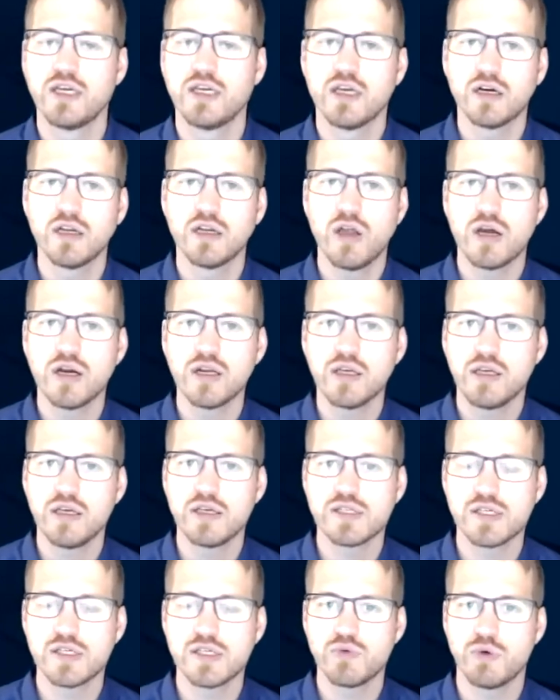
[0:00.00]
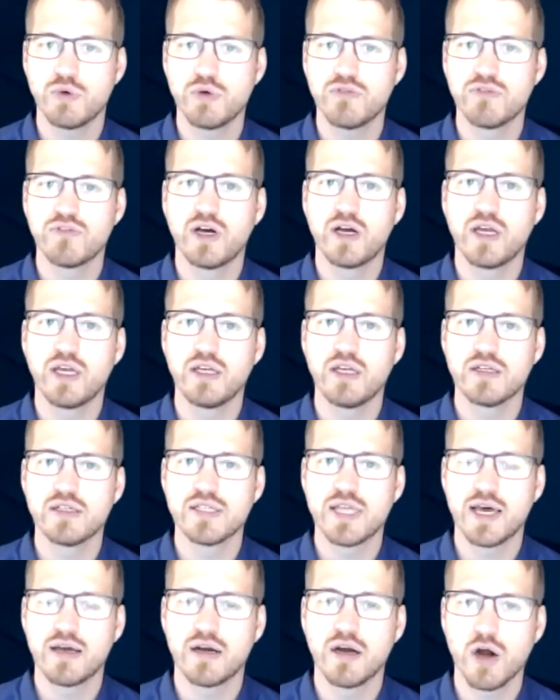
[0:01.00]
In a lot of cases, what we find is
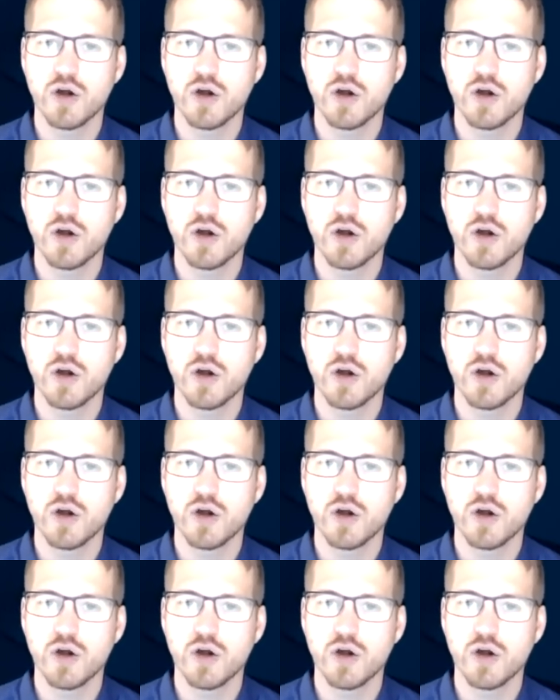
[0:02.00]
that